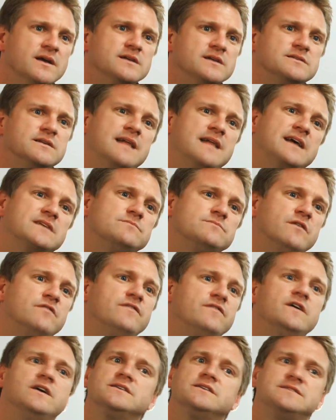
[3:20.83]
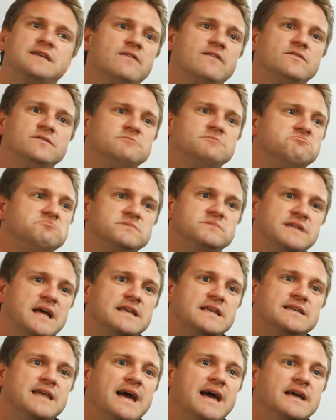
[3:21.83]
So that's my first
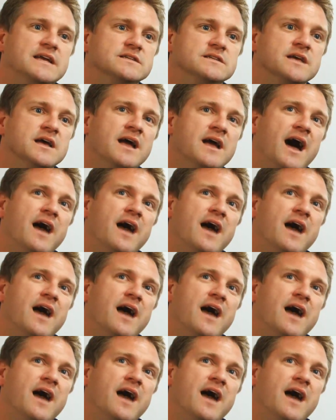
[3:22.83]
7-10 days.